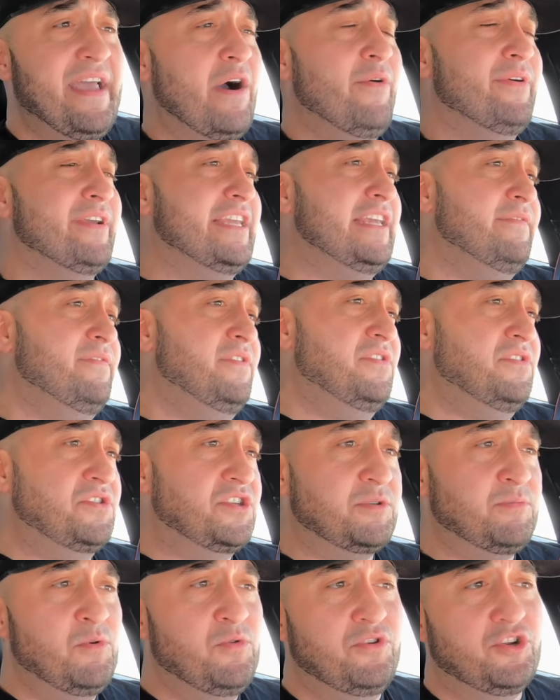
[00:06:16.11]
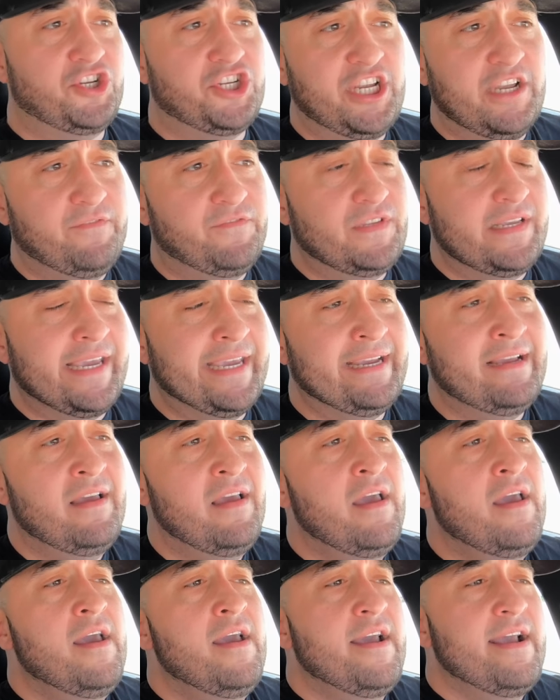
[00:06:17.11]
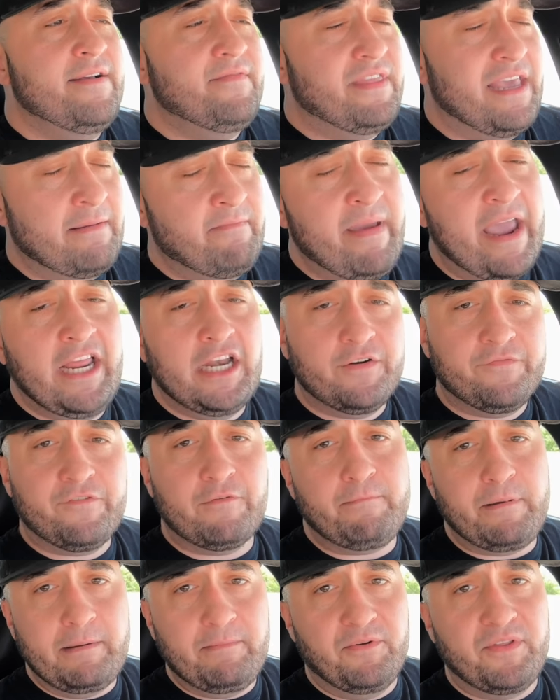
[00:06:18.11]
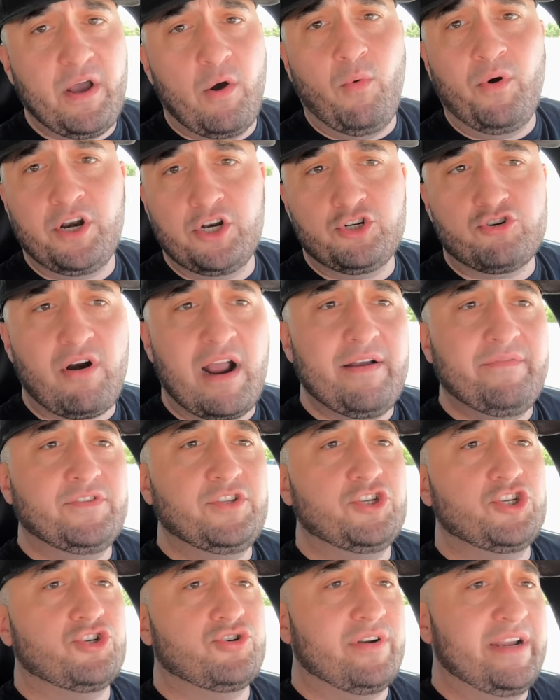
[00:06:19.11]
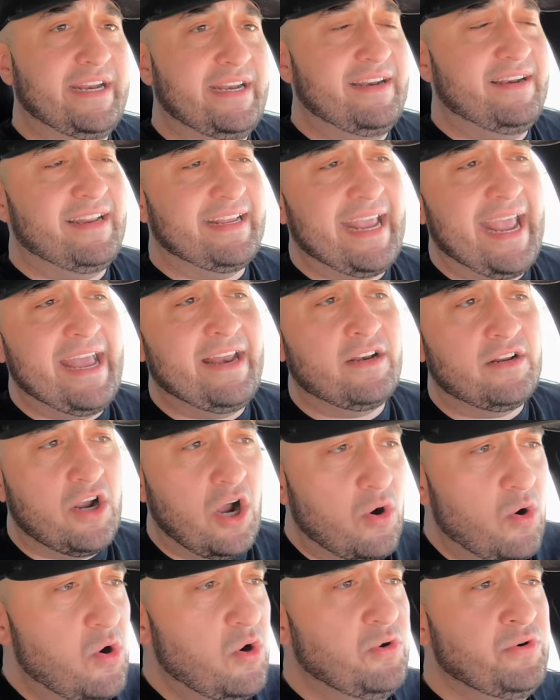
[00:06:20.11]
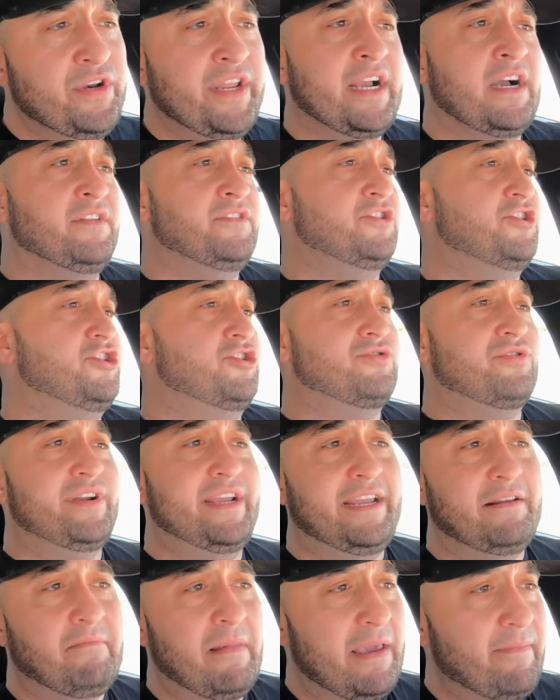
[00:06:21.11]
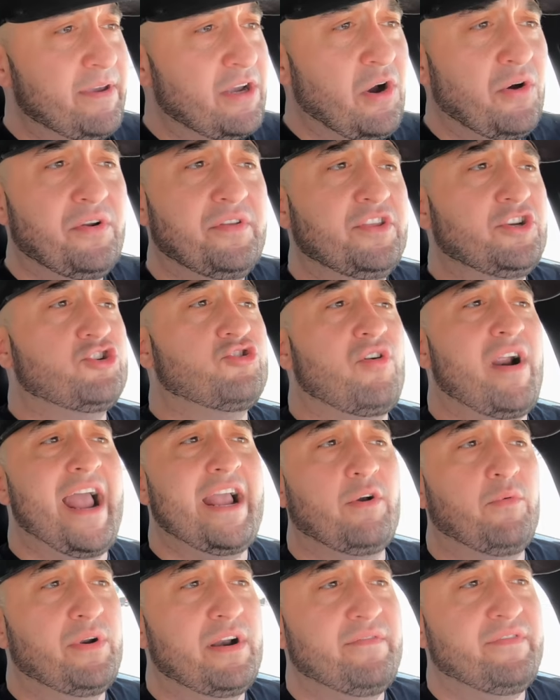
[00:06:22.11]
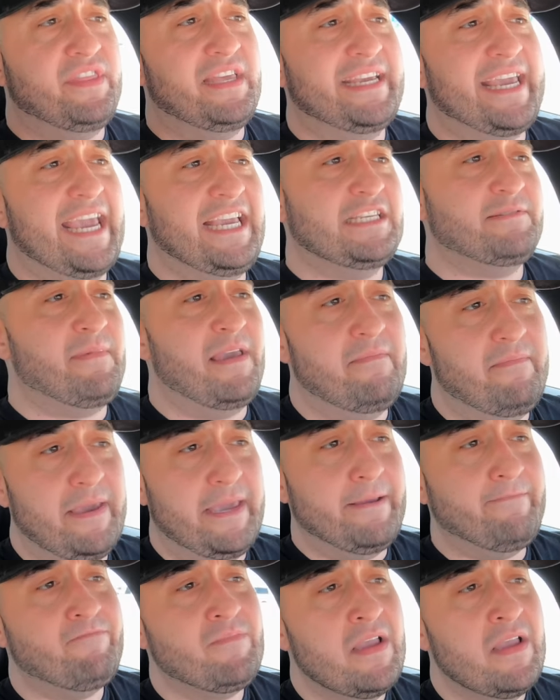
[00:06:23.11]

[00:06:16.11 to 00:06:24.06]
That will give you the smoother shifting. They made it for people that want to drive on the street and, again, go hooning on the street, maybe go to the track, whatever the case may be.